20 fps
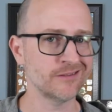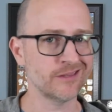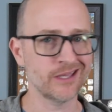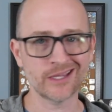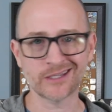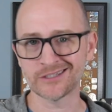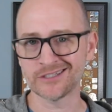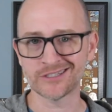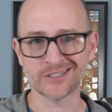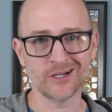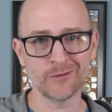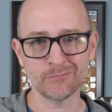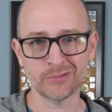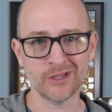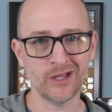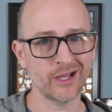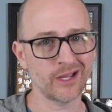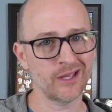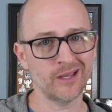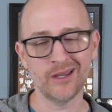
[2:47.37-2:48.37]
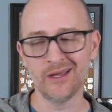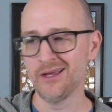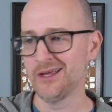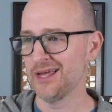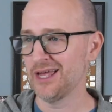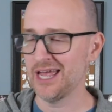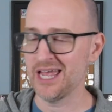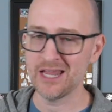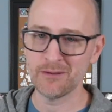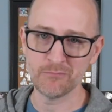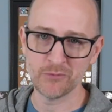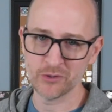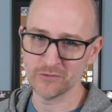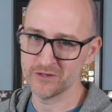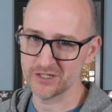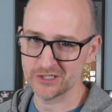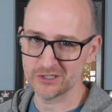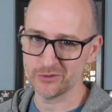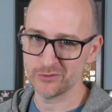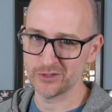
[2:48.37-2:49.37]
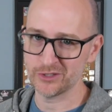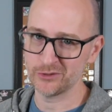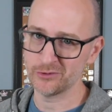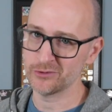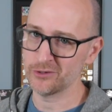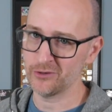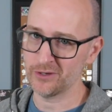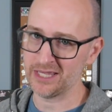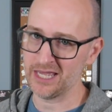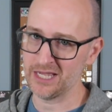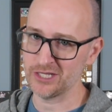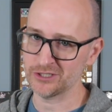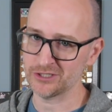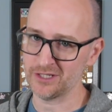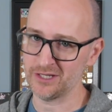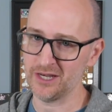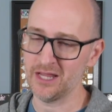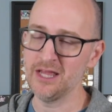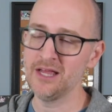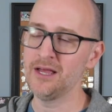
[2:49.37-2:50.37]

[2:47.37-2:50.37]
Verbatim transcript: they can just unplug it and move it to a new location.